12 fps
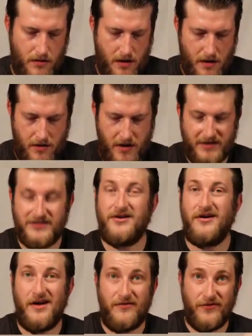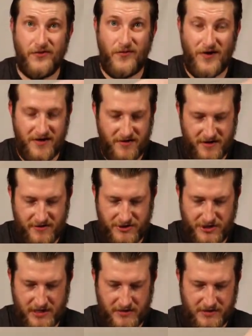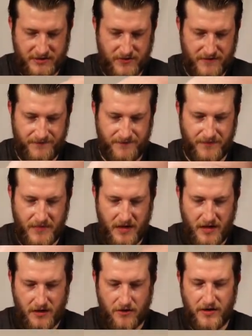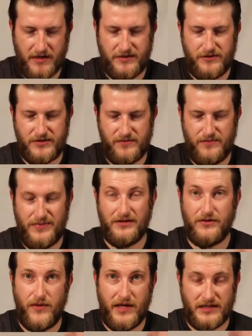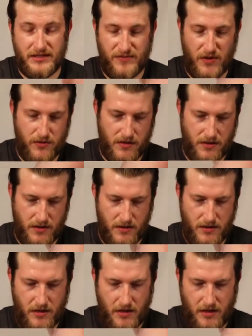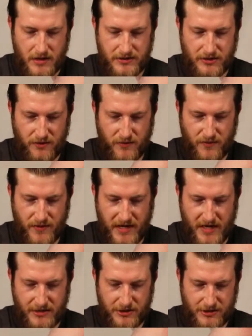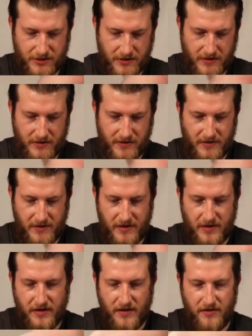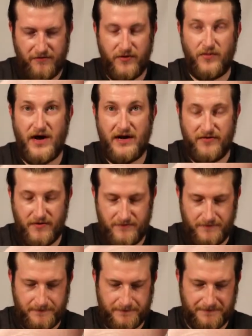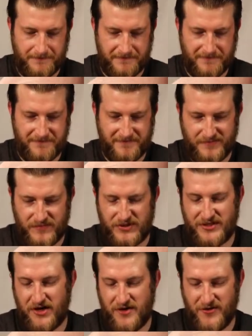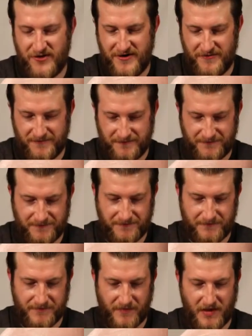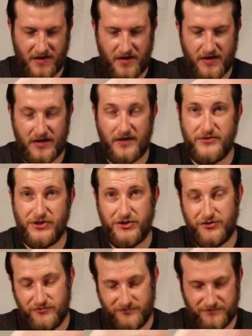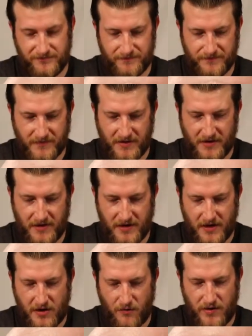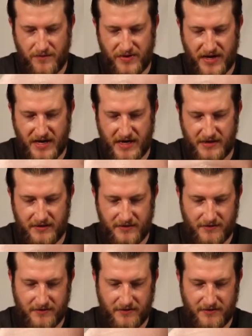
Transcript: All right, starting off with a Water Energy on this one. Going into some Billowing Smoke, a Turbo Patch, Vibrava, Skarmory, a Cubchoo, Wimpod,